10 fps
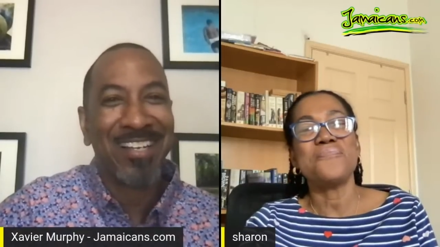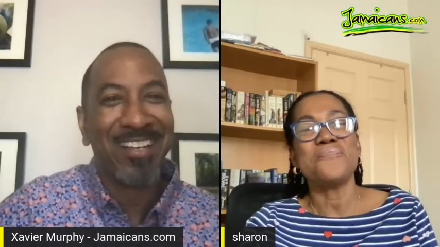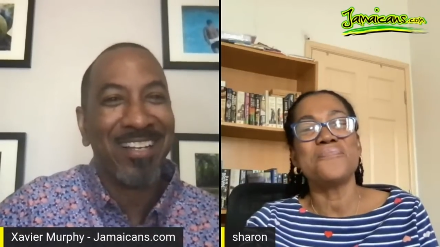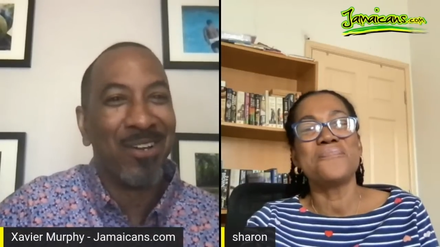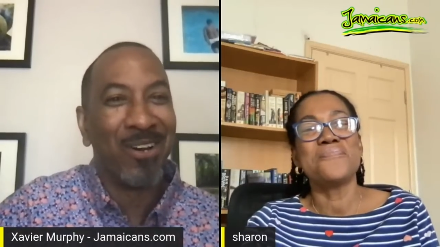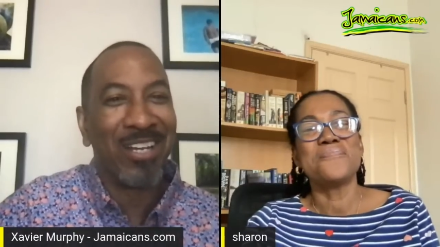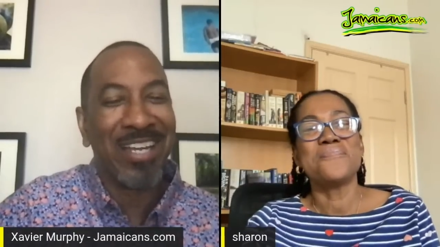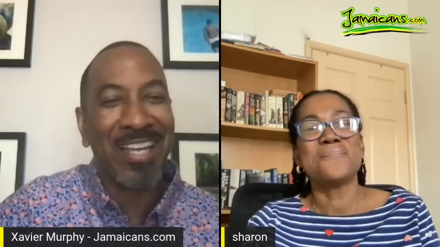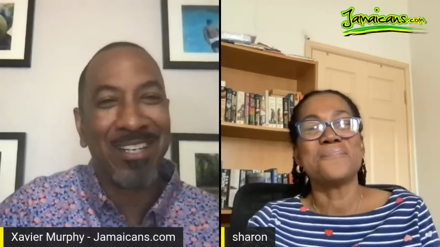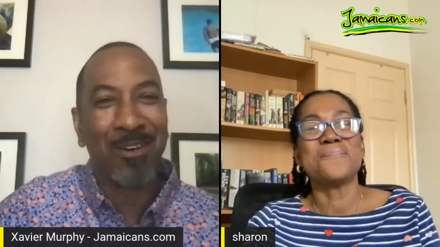Speaker 1: you know,
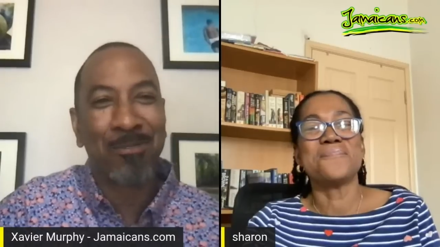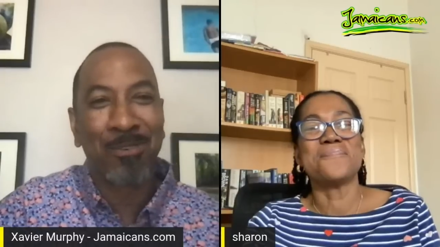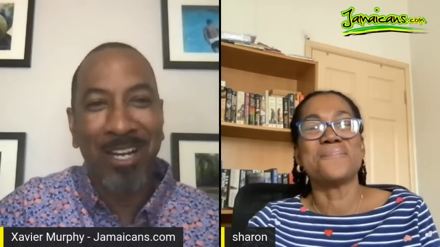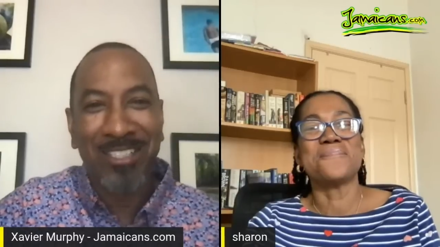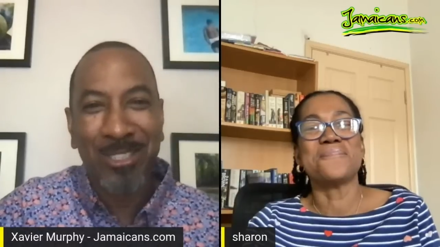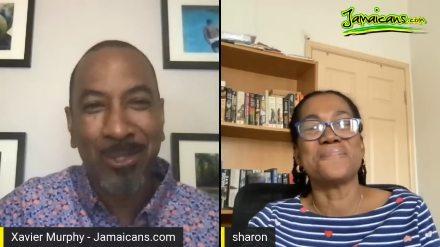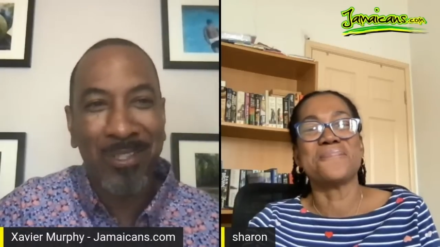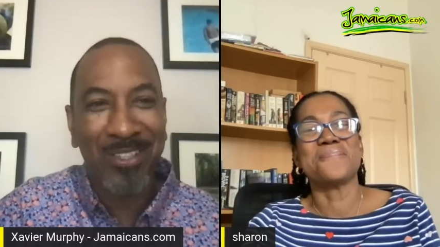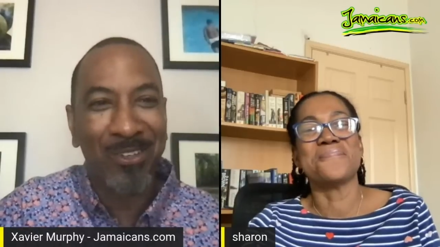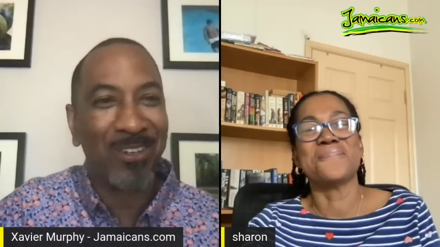in your French
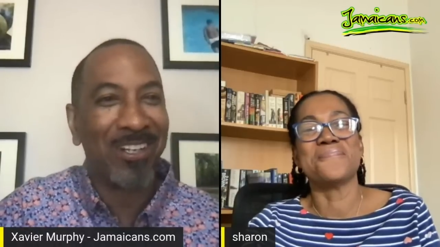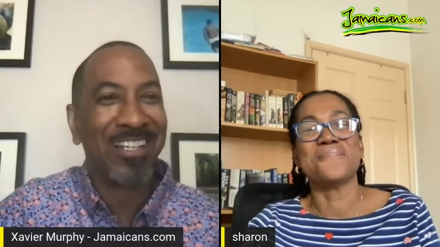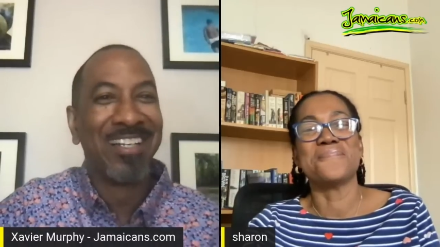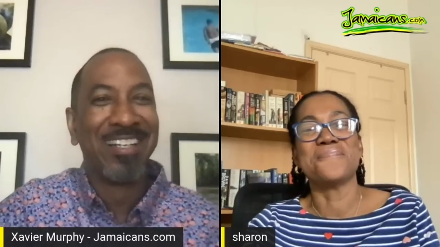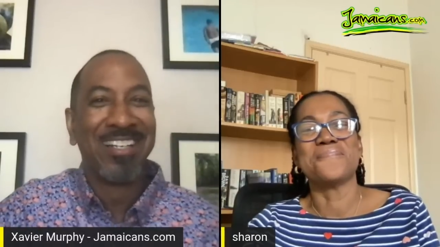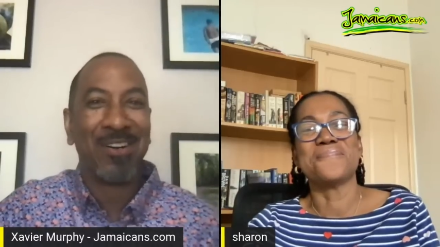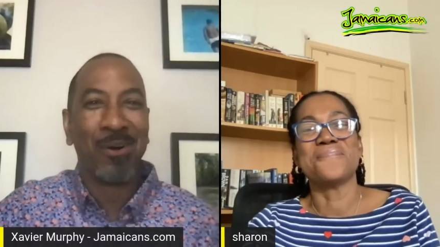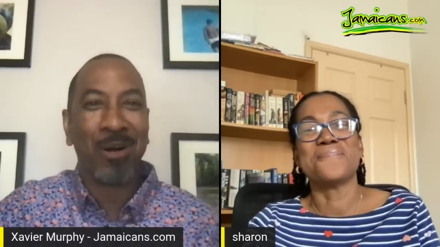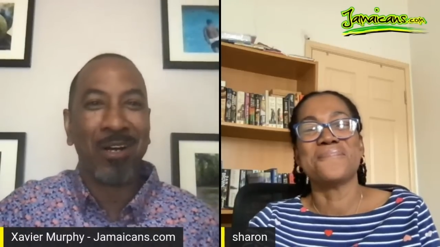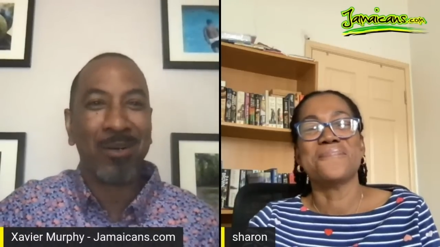Creole
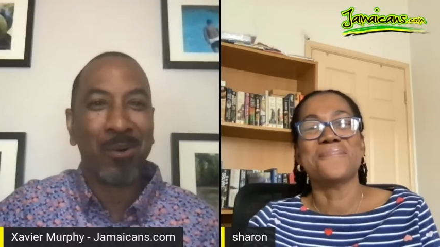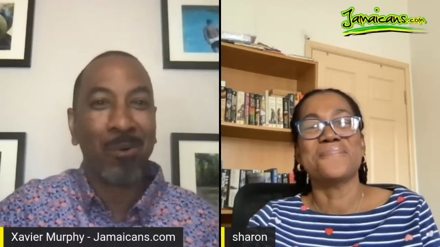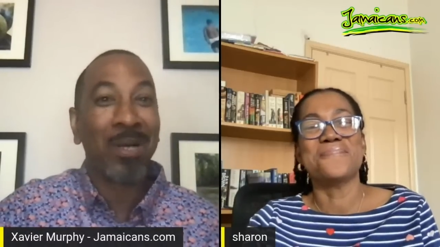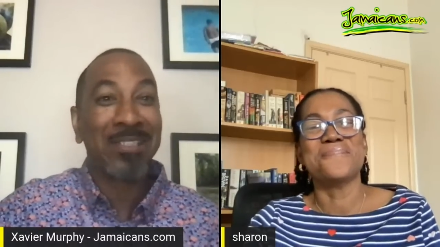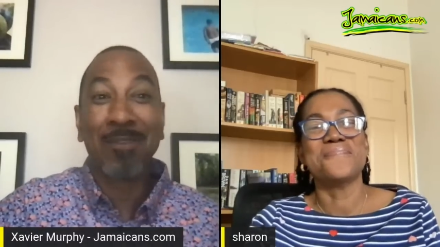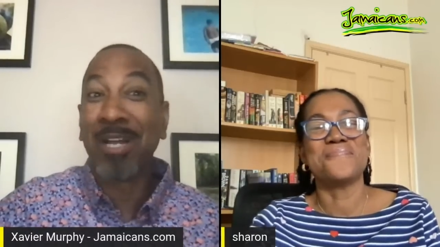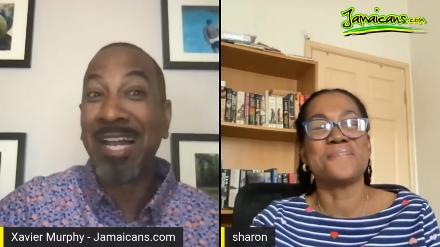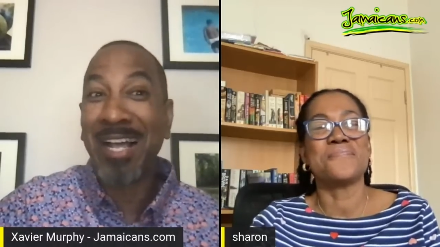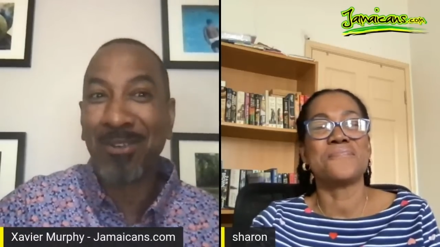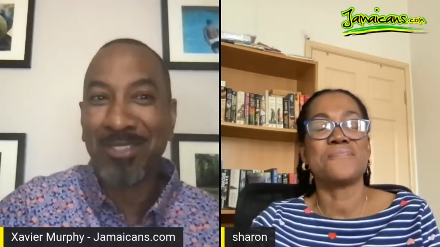or whatever
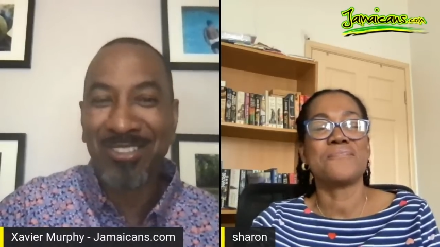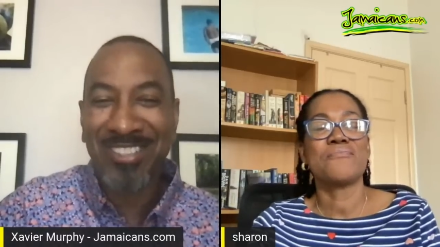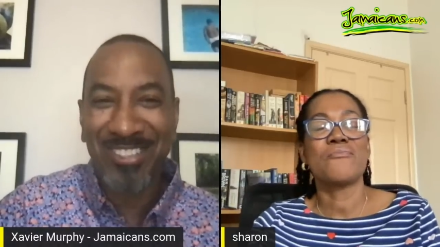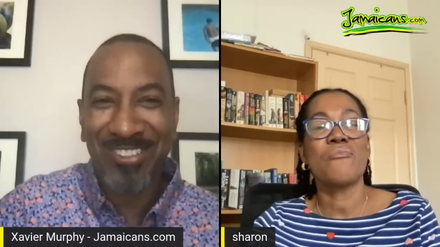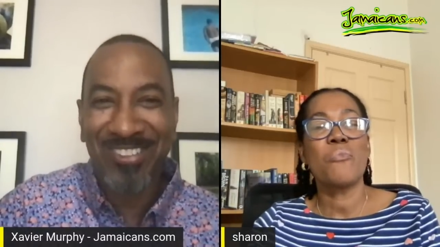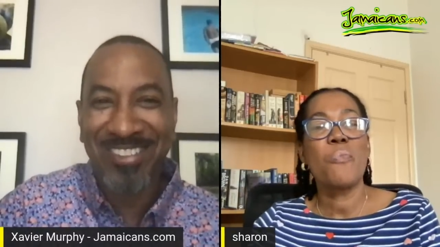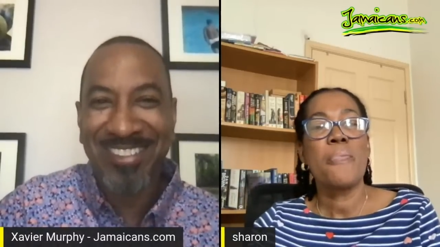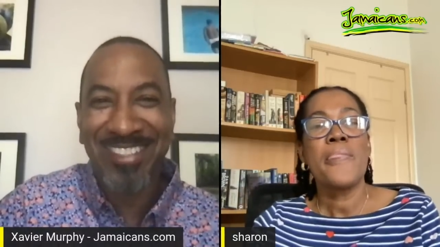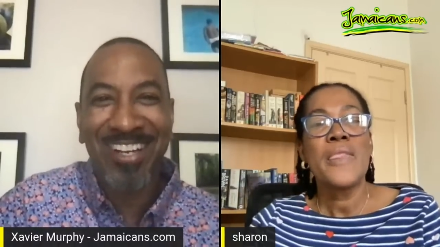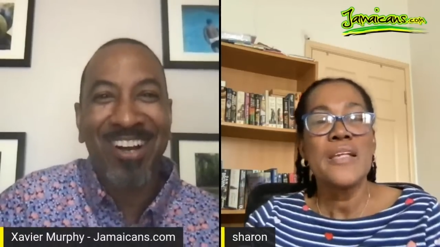language you
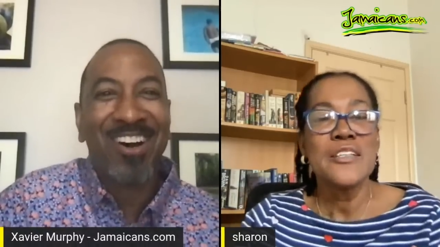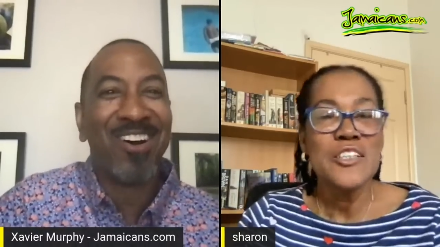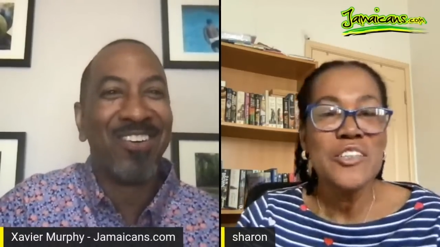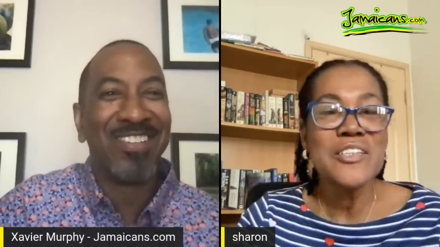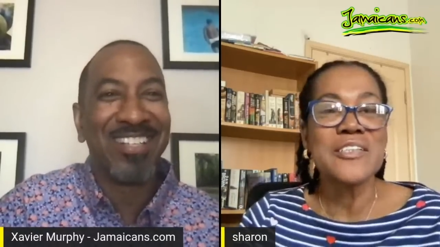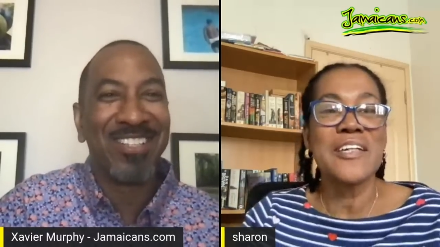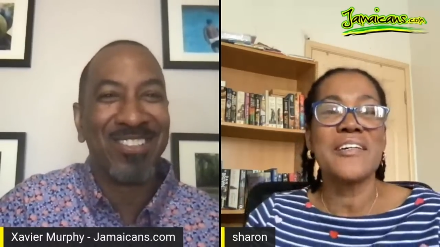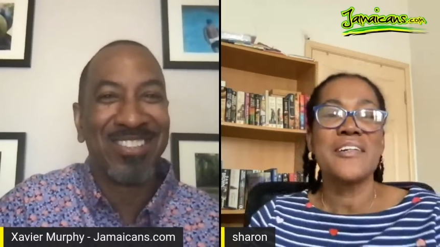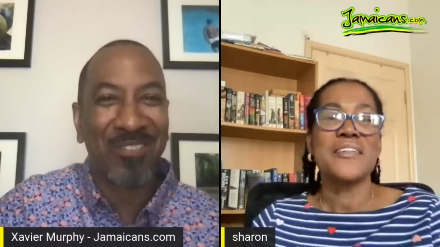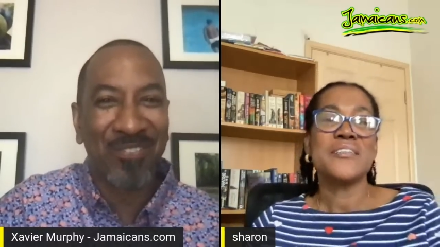choose, how
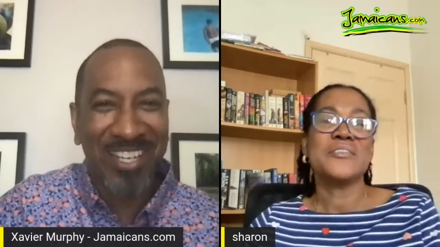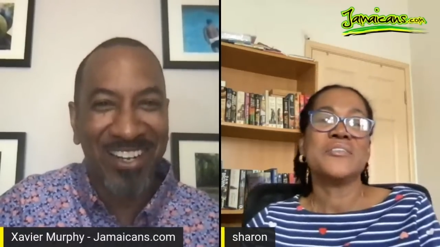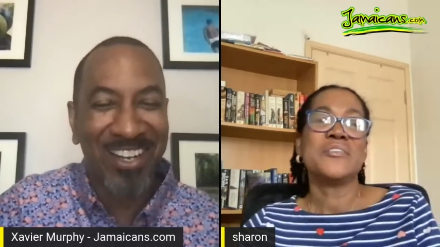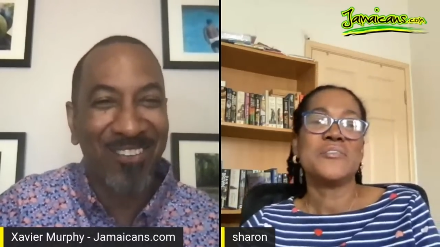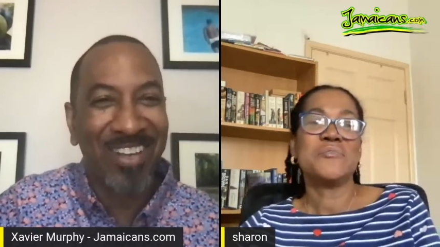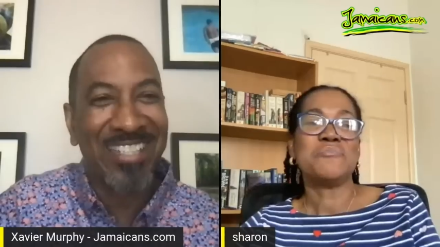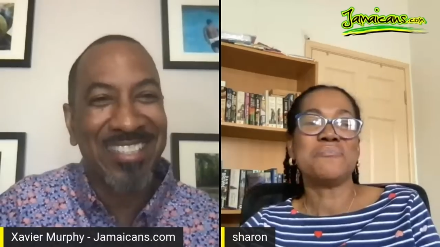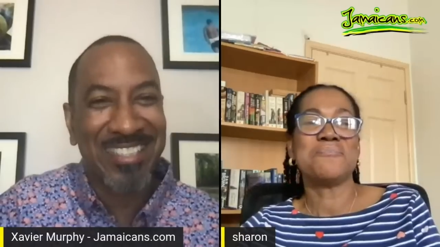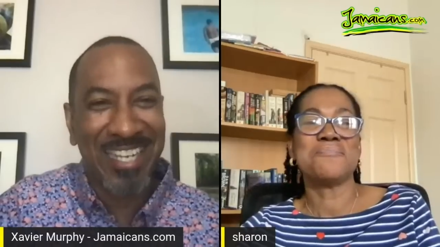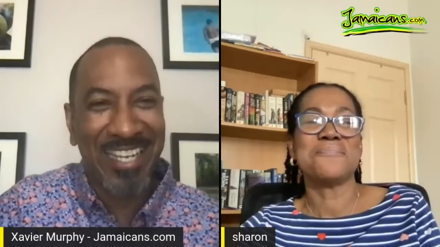you typically will
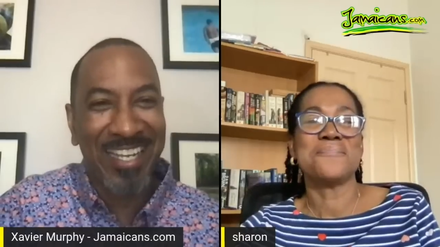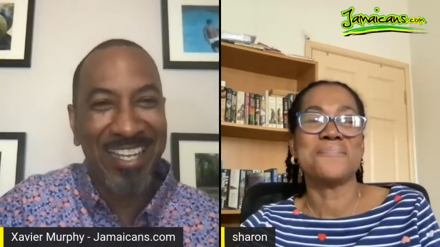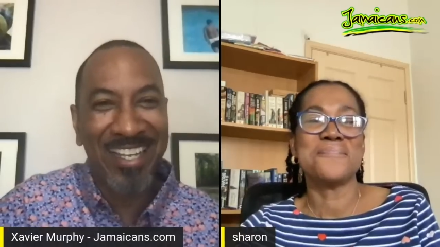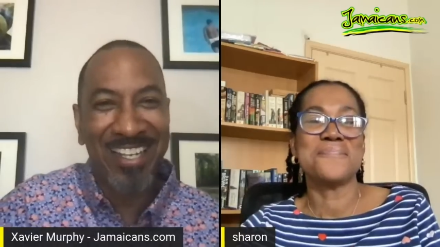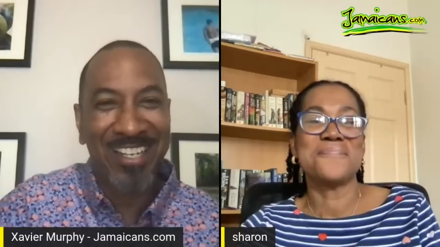say